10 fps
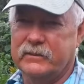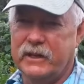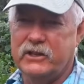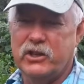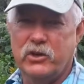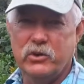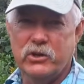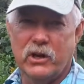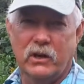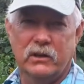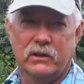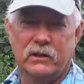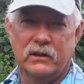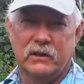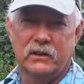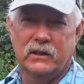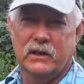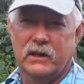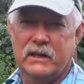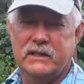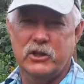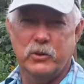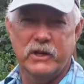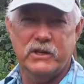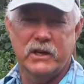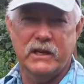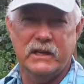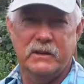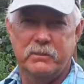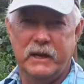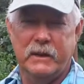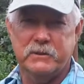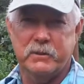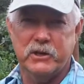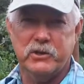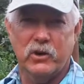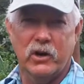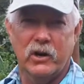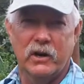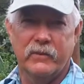institutional situation. It becomes much stronger.